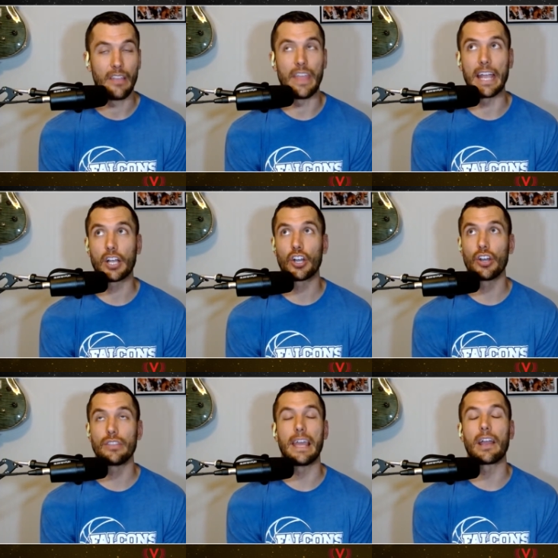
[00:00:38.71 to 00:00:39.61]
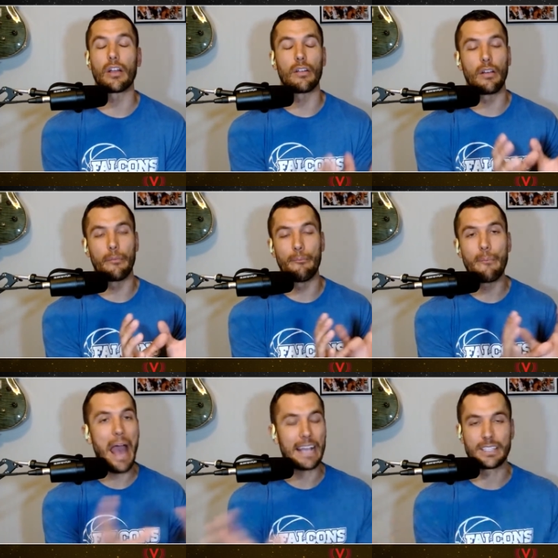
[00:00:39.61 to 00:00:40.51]
they they are
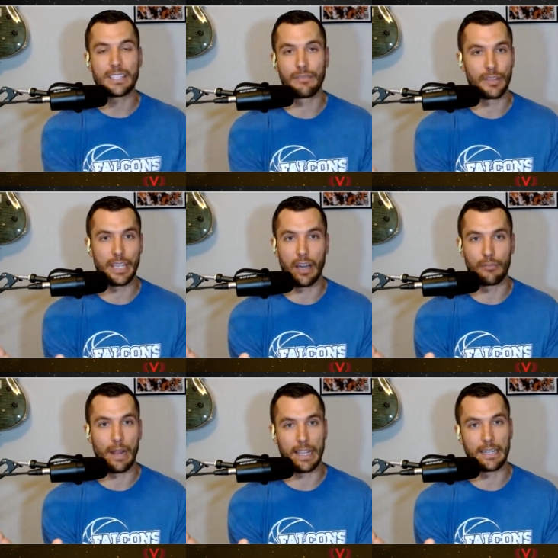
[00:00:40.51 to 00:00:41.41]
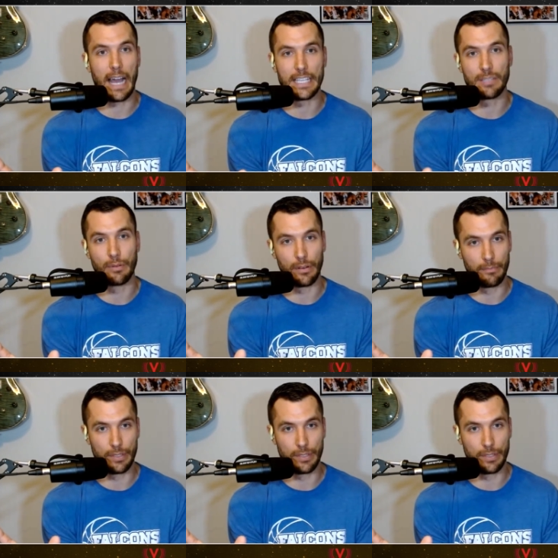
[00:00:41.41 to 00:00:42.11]
massively unrecognizable